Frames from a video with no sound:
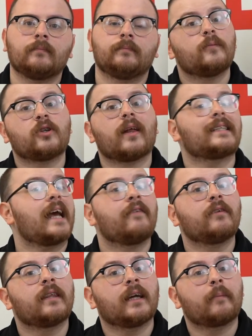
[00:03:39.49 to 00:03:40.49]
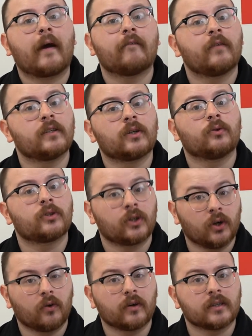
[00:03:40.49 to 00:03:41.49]
So that's everything about physical
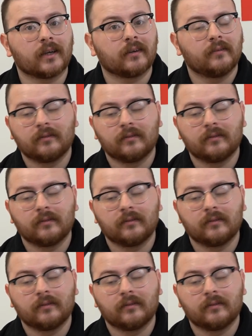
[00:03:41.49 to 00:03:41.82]
security.